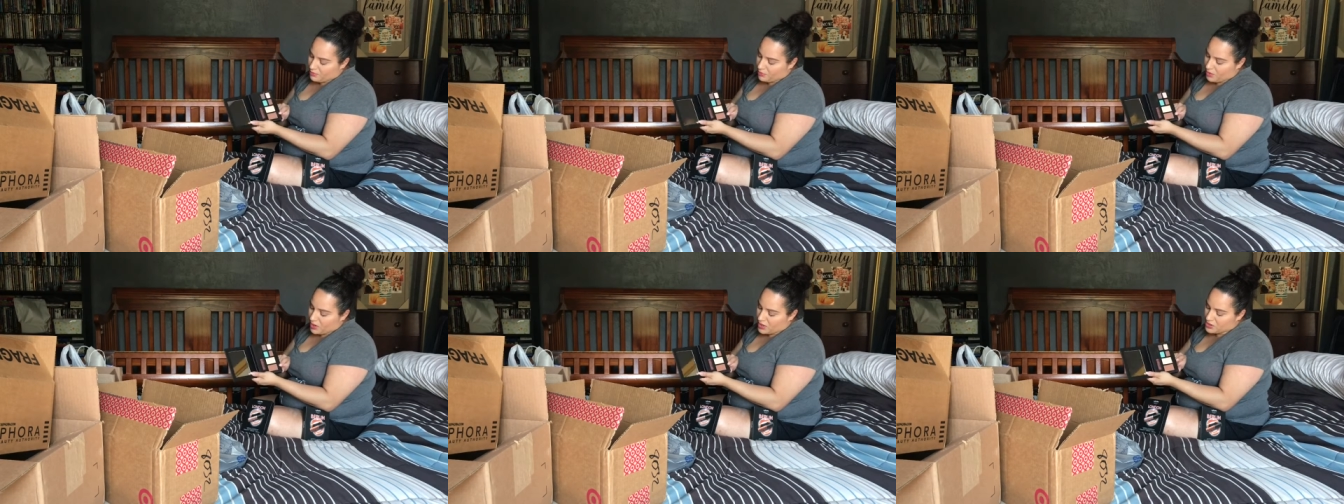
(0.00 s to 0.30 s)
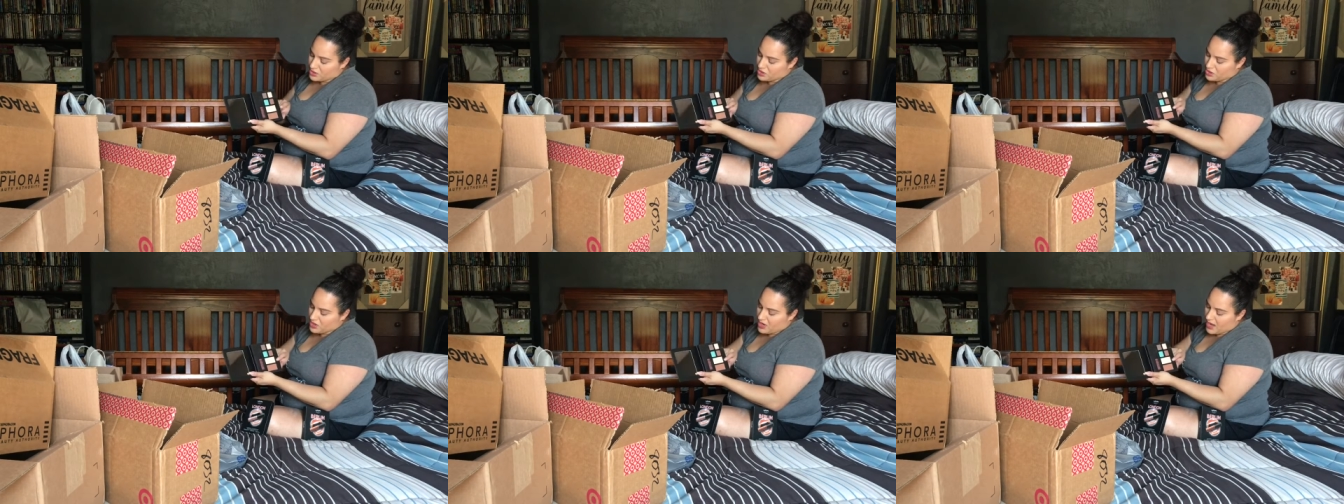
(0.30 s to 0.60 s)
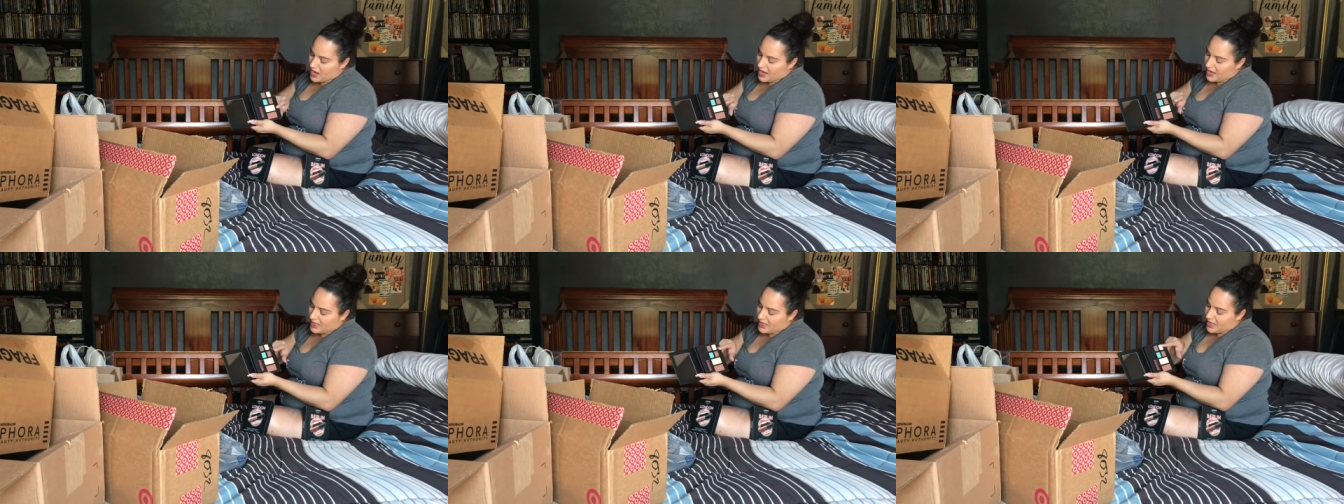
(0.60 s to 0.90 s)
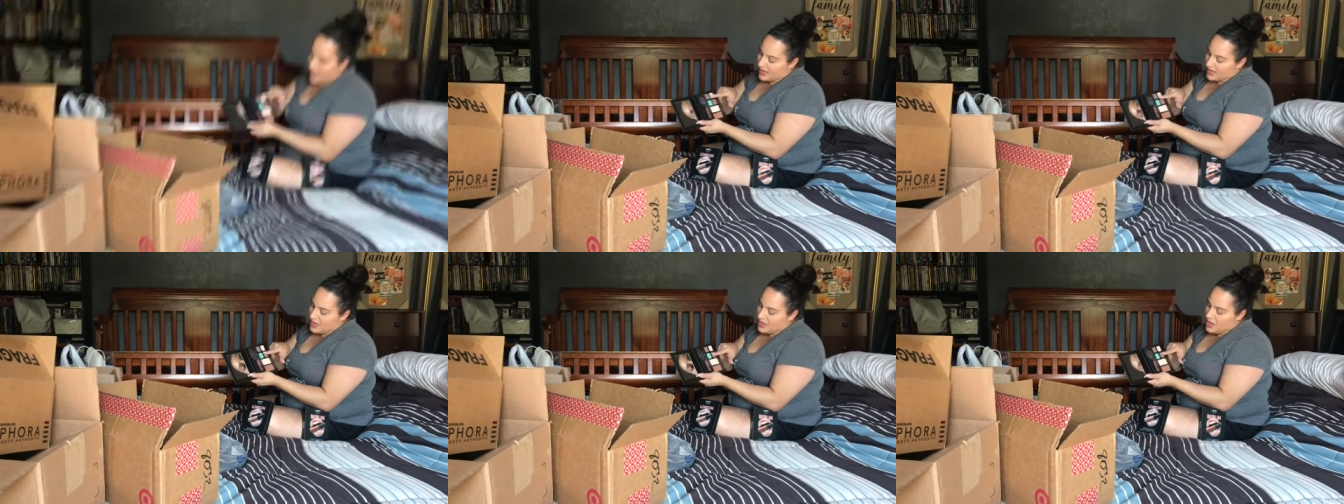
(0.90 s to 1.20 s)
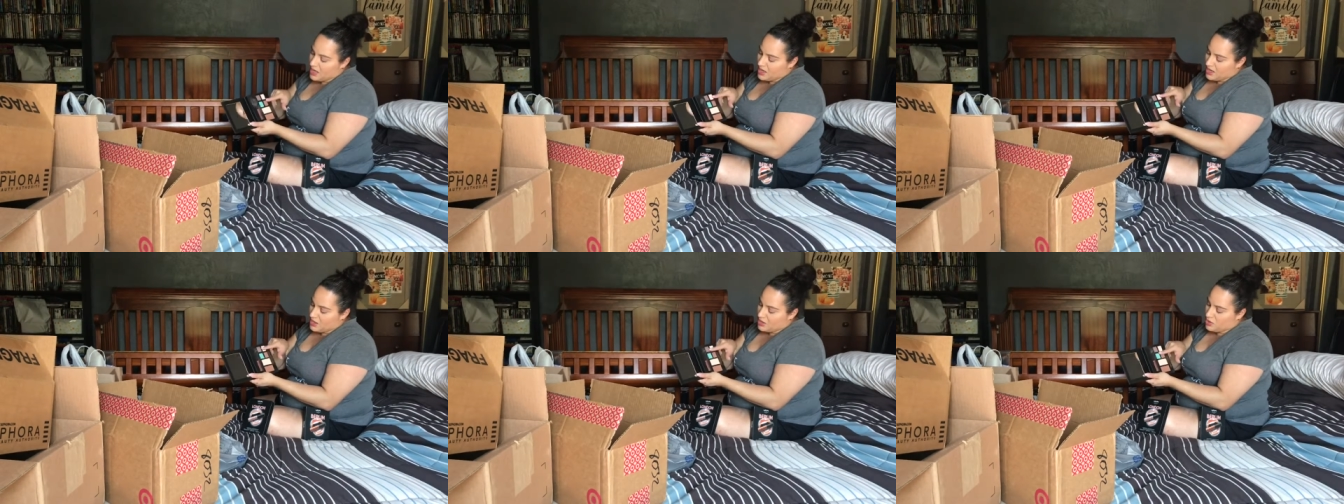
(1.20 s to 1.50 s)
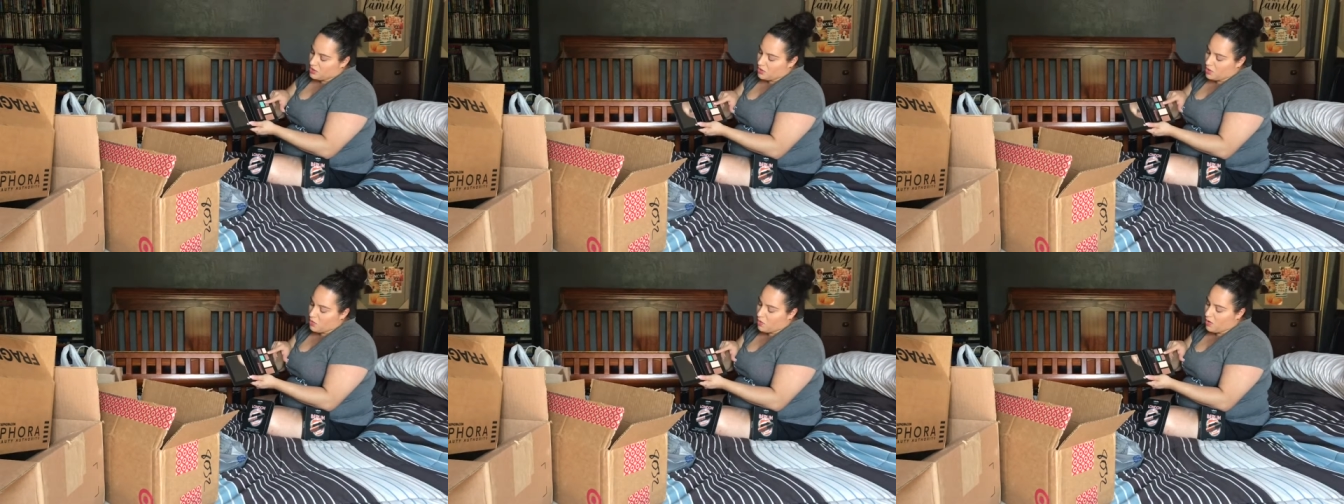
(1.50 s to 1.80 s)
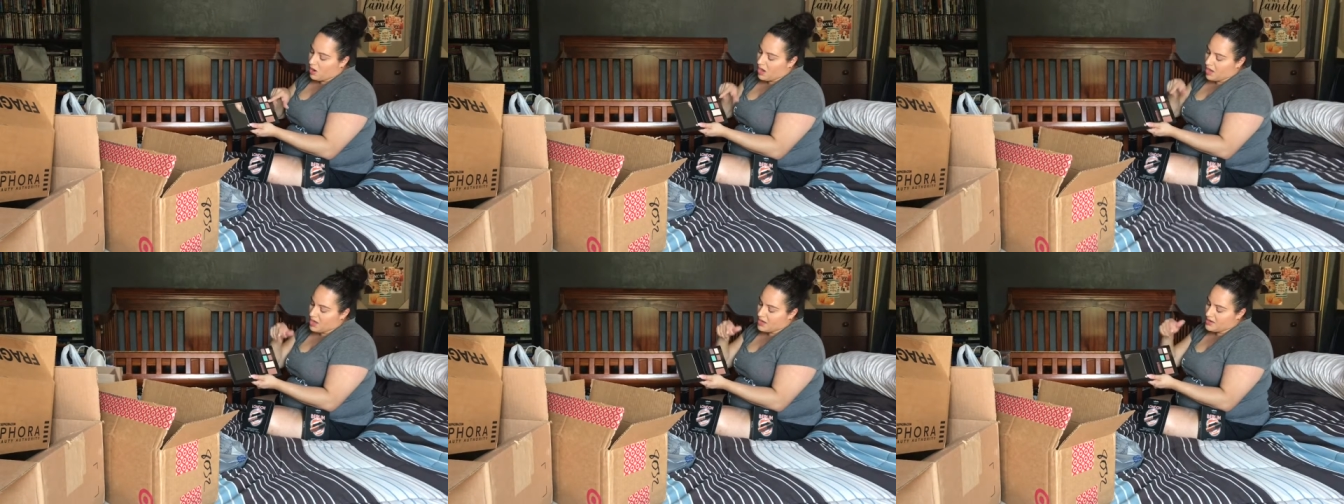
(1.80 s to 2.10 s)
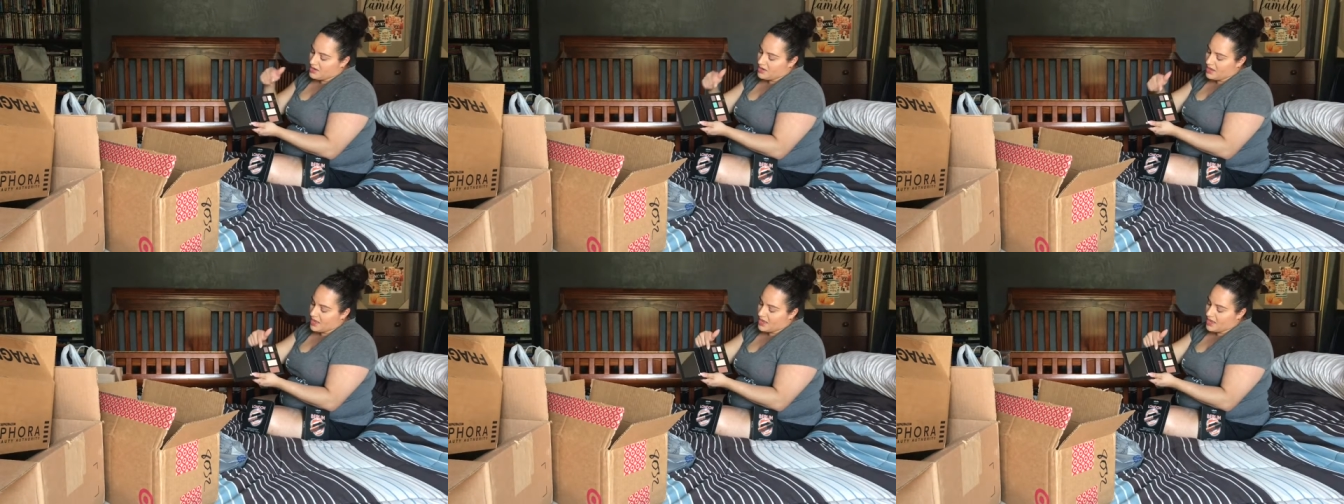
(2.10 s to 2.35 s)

bronzer, highlight, your quad,